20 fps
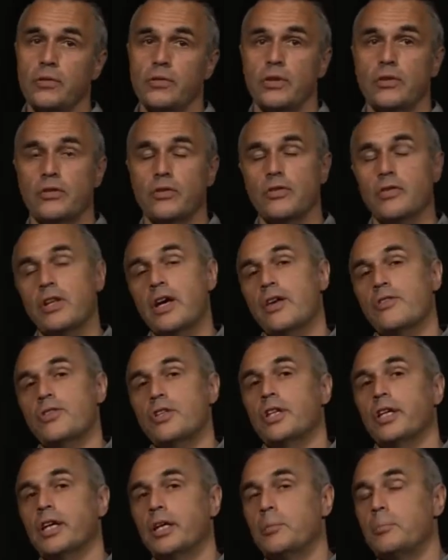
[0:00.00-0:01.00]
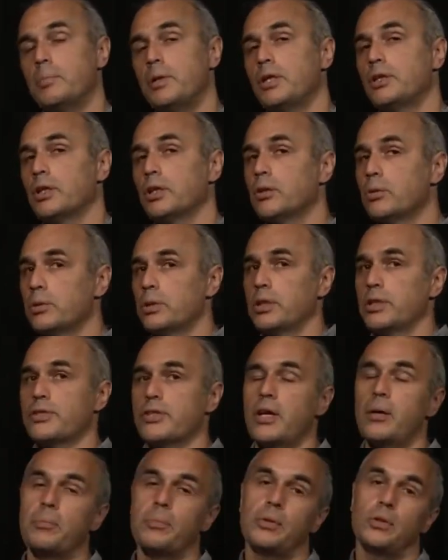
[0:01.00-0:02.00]
that nothing can beat a good
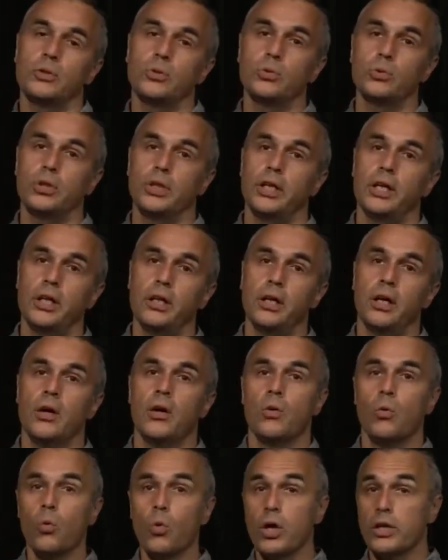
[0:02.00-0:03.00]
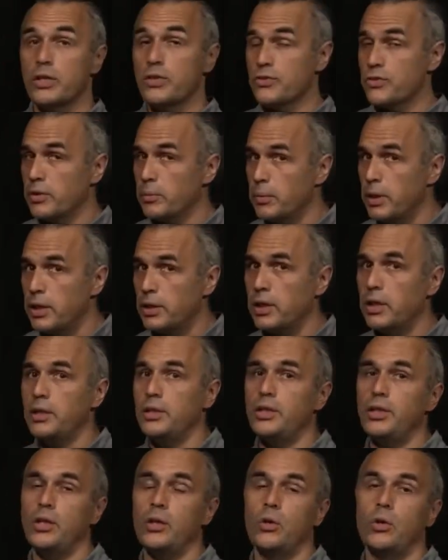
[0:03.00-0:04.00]
example to tell what is the main
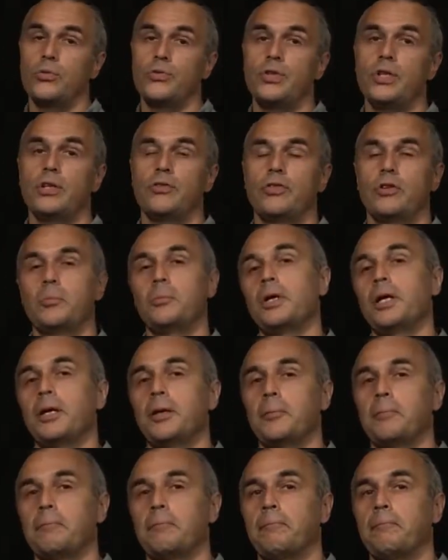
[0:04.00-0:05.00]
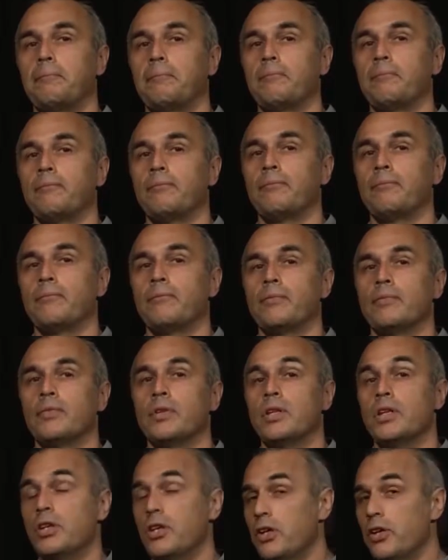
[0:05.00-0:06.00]
idea of Dfma.
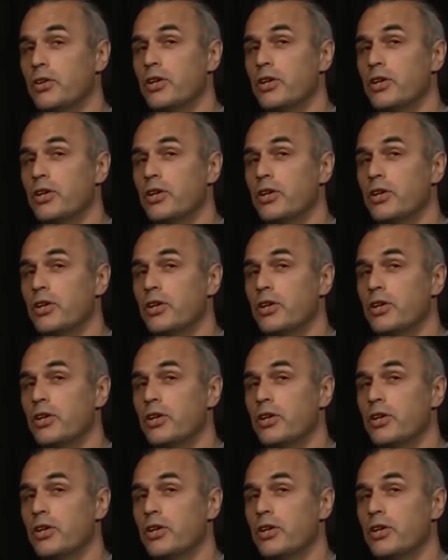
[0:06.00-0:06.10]
Here